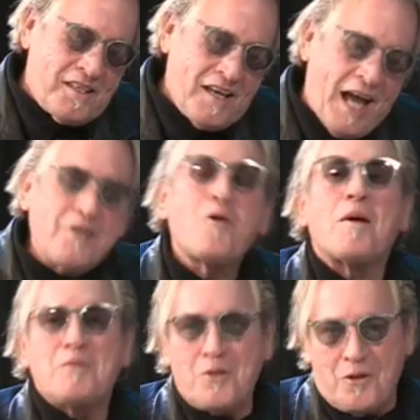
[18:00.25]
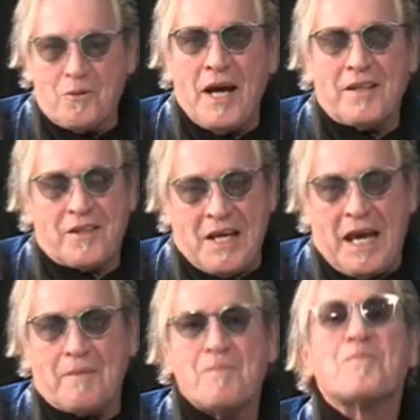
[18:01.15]
I know I'm doing the right
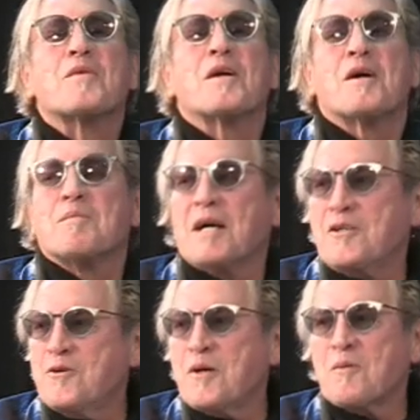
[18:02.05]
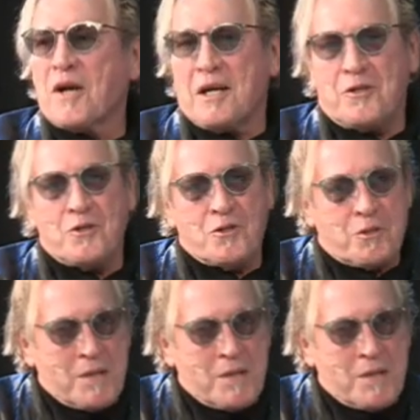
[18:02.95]
thing by doing what I do to be